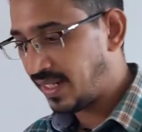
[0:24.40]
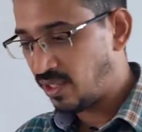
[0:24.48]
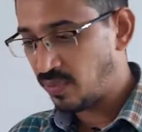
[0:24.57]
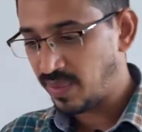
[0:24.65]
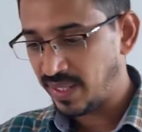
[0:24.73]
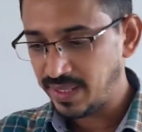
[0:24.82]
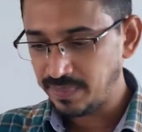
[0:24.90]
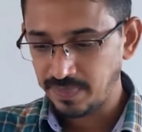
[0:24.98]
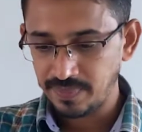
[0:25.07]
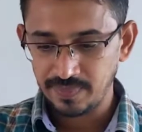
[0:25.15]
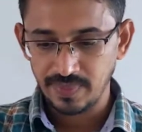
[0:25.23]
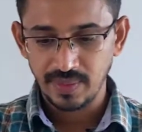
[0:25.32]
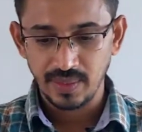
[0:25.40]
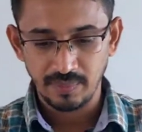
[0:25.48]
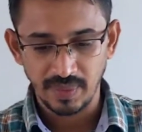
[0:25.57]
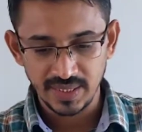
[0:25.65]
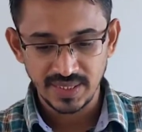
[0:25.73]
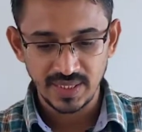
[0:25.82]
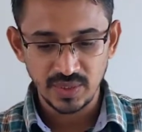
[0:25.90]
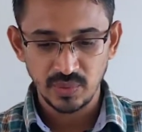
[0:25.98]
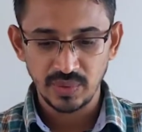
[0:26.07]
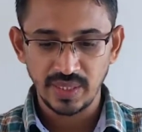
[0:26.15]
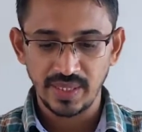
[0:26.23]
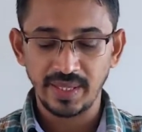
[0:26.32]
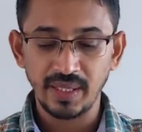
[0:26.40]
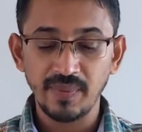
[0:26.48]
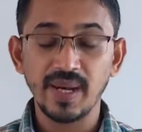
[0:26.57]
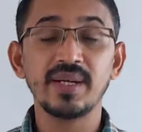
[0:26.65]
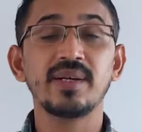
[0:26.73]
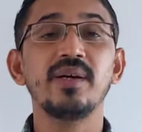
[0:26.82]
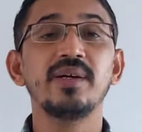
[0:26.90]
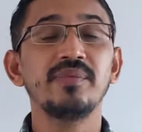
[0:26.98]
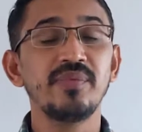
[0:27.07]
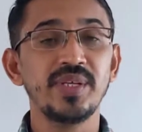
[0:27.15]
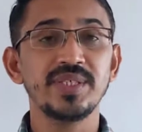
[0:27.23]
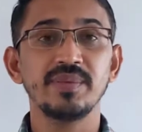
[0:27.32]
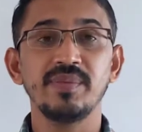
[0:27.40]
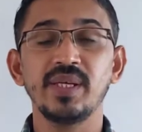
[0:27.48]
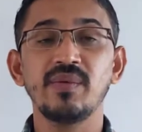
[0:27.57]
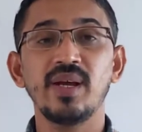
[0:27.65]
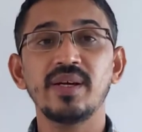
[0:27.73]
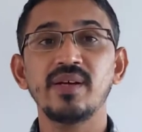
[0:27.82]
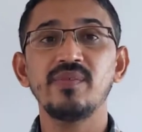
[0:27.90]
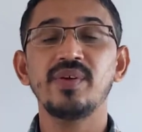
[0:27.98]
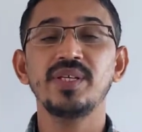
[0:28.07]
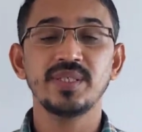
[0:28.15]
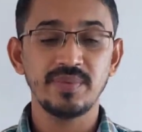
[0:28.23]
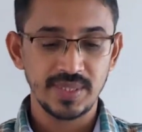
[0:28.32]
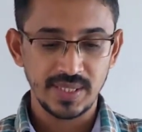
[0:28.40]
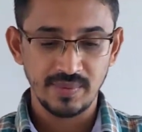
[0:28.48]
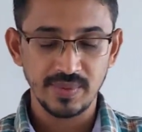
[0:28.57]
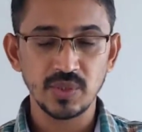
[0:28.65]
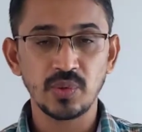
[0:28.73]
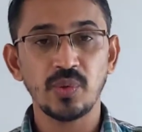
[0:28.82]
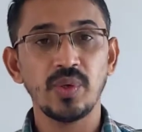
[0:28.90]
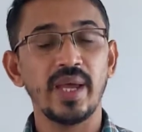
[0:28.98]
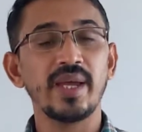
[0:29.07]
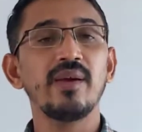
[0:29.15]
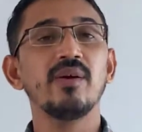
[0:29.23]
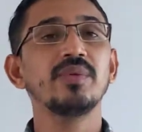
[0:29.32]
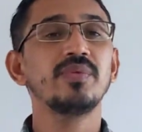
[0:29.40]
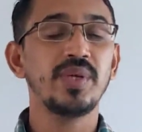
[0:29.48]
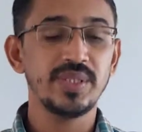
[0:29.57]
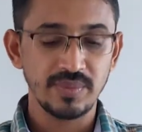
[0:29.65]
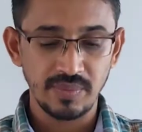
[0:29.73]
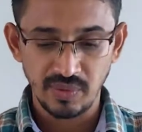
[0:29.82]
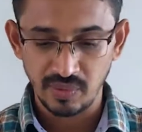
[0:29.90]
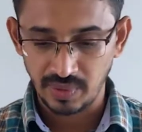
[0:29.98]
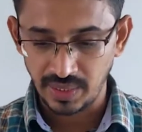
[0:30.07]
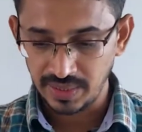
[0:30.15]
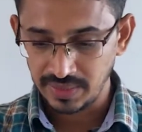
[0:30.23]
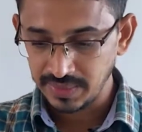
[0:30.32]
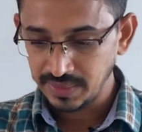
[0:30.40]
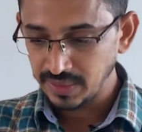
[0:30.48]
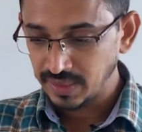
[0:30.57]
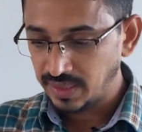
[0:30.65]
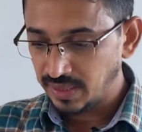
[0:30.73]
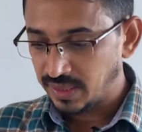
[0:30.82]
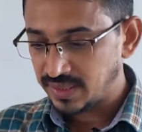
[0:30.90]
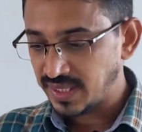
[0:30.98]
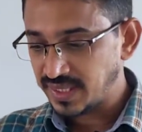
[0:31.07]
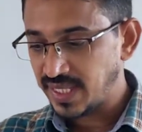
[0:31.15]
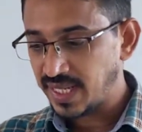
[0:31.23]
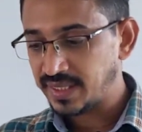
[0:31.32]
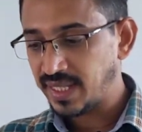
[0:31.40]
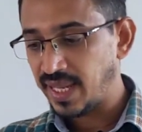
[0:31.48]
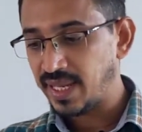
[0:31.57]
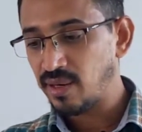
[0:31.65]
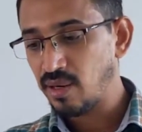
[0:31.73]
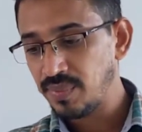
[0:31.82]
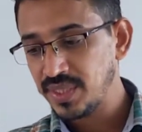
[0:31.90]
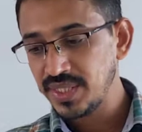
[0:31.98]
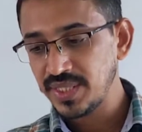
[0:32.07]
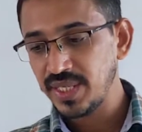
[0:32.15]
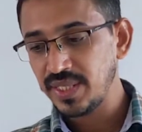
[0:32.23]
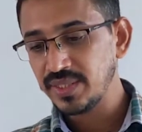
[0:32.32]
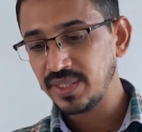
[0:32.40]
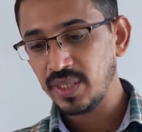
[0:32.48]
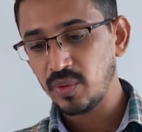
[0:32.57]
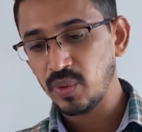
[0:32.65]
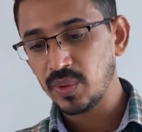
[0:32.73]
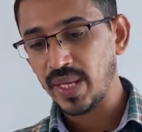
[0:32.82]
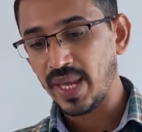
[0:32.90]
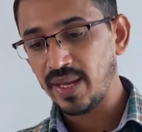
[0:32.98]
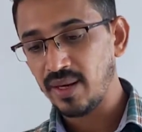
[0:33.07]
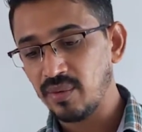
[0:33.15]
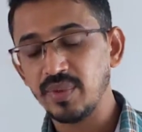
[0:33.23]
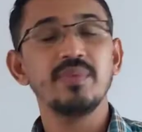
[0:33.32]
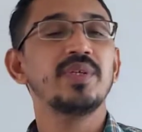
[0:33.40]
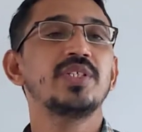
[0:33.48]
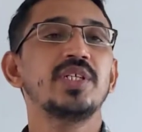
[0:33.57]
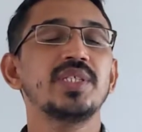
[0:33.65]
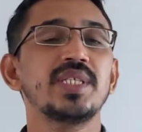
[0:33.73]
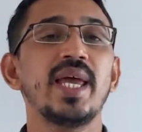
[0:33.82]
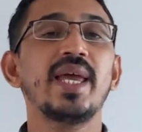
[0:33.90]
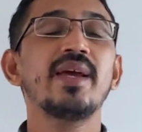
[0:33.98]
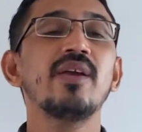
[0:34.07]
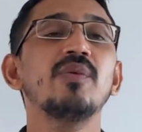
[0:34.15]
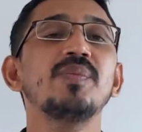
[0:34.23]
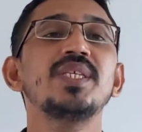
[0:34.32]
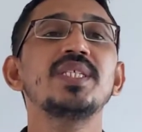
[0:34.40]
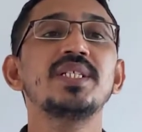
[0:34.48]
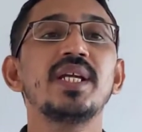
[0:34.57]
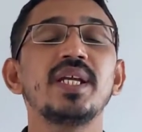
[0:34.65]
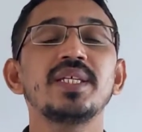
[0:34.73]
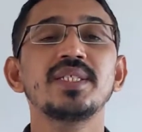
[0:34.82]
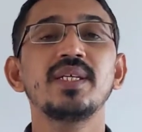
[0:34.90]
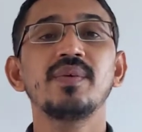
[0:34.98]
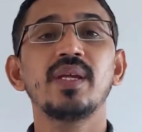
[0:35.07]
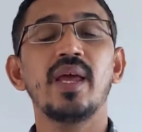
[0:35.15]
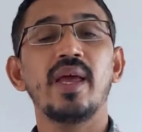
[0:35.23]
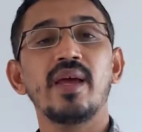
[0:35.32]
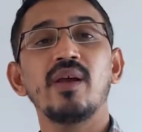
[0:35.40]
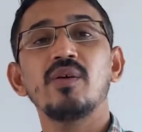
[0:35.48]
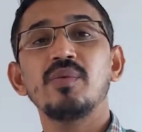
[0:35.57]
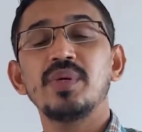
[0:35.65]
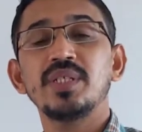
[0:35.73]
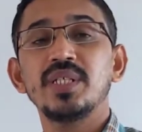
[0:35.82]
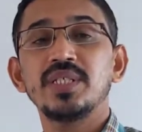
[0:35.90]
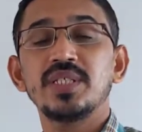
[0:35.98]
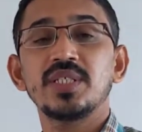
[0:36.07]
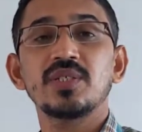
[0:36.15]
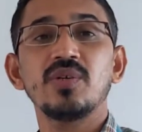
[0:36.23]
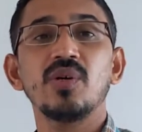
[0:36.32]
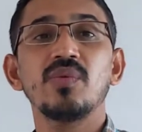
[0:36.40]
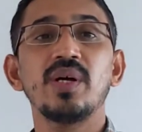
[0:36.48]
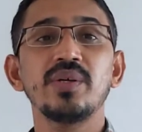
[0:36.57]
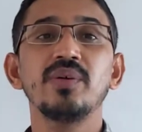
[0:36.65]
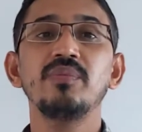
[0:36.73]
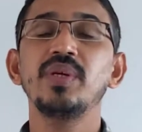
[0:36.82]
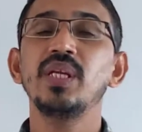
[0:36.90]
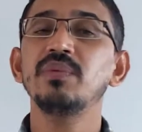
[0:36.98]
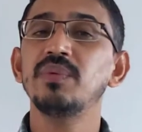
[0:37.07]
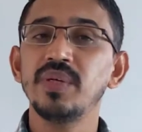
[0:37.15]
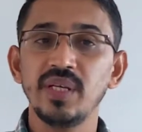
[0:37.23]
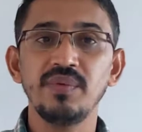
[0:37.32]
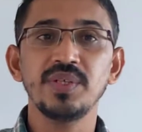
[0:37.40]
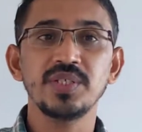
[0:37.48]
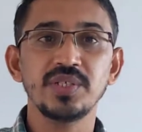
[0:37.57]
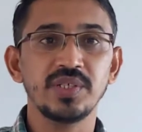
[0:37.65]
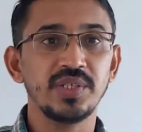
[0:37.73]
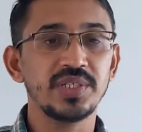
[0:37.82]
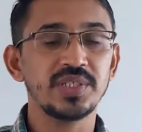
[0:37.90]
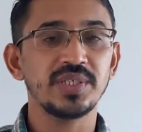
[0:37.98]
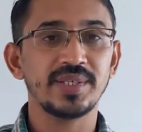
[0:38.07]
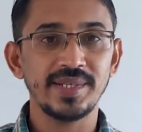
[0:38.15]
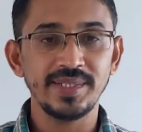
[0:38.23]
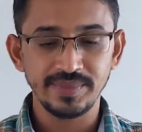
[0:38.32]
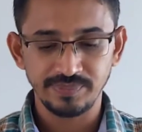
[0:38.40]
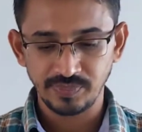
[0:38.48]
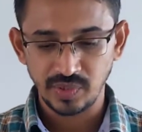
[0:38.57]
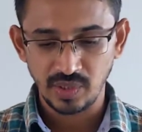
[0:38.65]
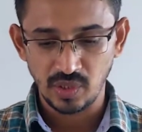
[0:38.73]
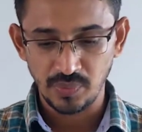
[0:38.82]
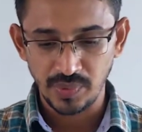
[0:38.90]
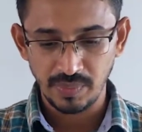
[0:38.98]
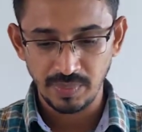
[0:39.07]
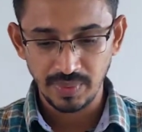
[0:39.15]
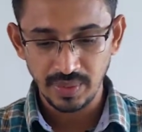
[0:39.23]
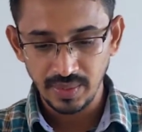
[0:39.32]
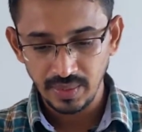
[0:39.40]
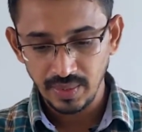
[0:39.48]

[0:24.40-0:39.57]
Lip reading: ray of light passes through the equilateral prism. Equilateral prism is given, so angle of the prism you know, right? Such that the angle of incident is equal to the angle of emergence. Angle of incident is given angle of emergence. This is called what? Your minimum deviation condition, right? Hope you remember.